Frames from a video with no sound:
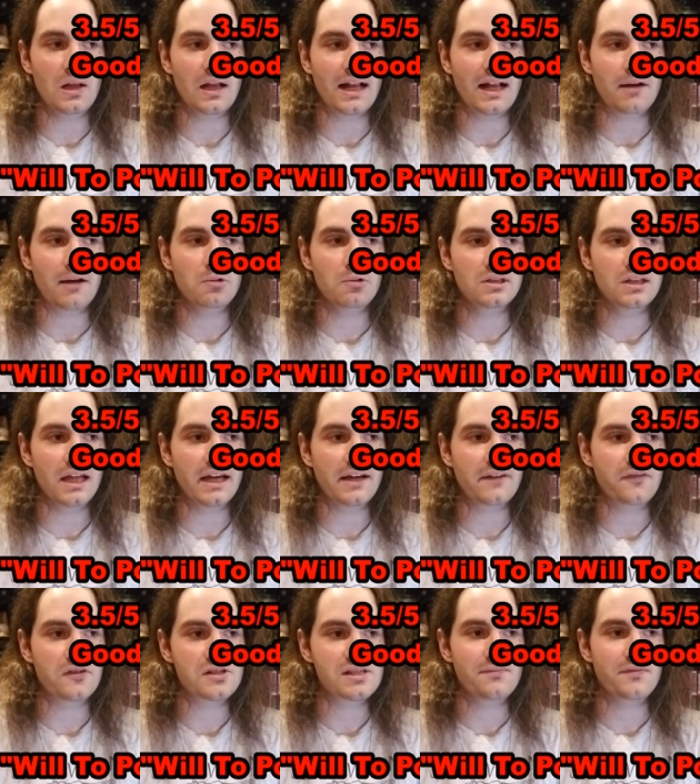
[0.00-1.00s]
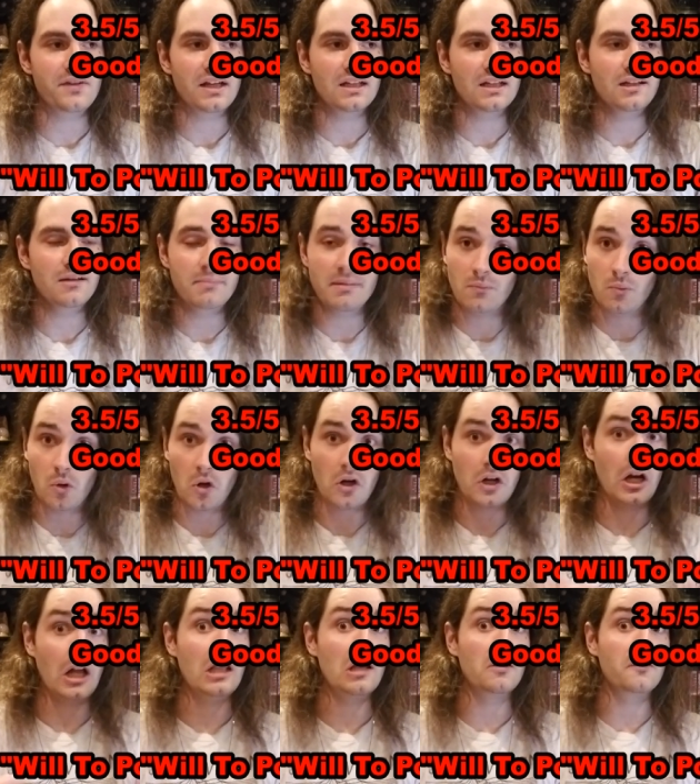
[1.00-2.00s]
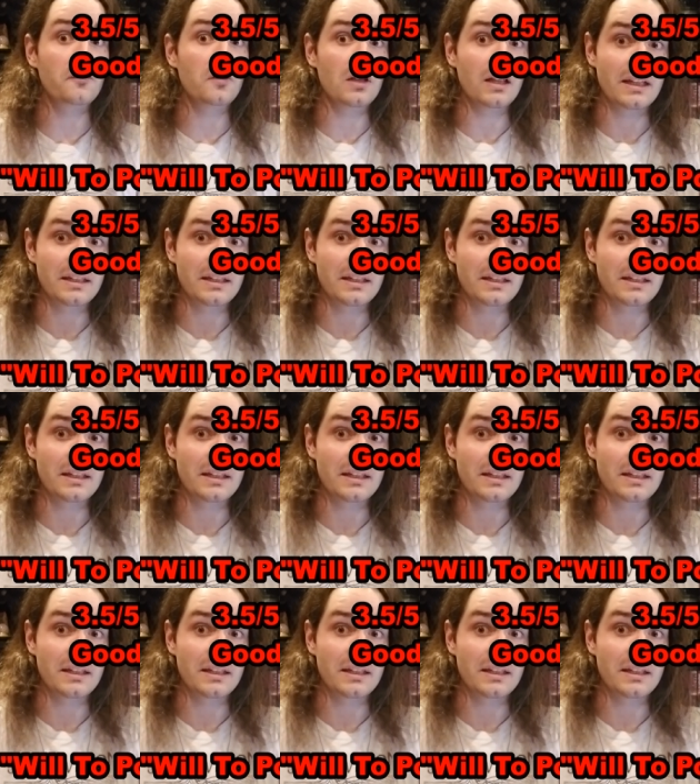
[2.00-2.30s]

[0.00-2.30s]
and I would like for something a little bit more colorful